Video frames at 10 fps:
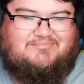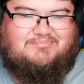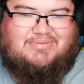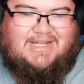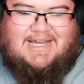
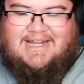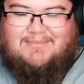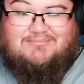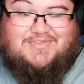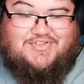plot
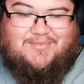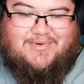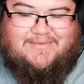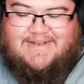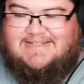I'm
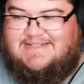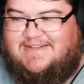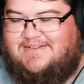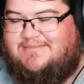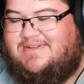super
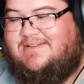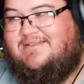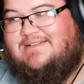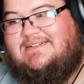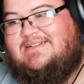invested in, but
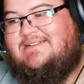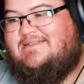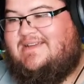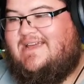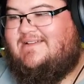
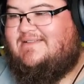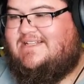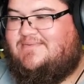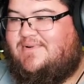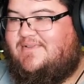yeah,
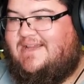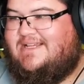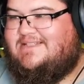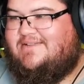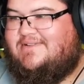that's where I
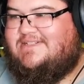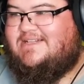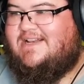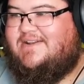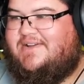guess they're
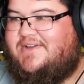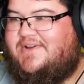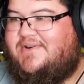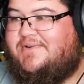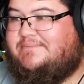deciding to
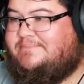go.